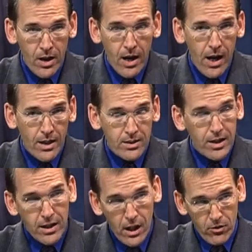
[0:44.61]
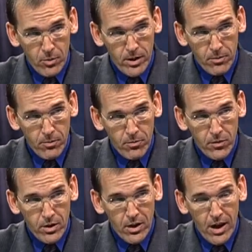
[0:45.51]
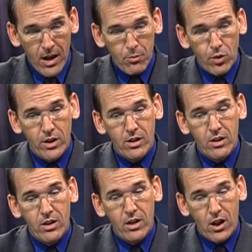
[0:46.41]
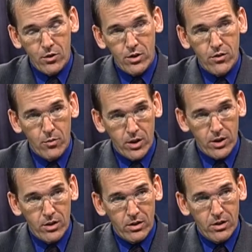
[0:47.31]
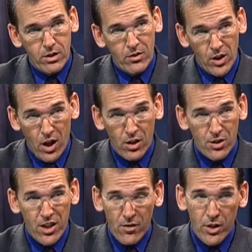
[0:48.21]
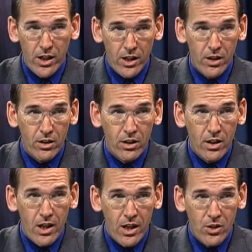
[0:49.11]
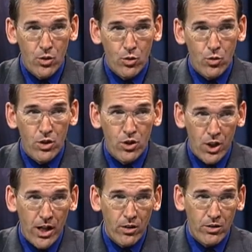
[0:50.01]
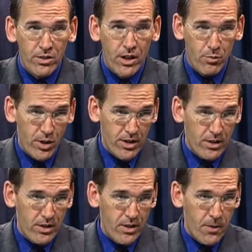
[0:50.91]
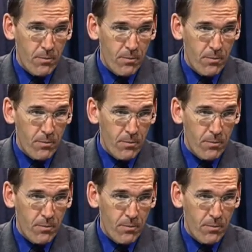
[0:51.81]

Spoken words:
and state government and put hundreds of millions of dollars every year into jails and prisons.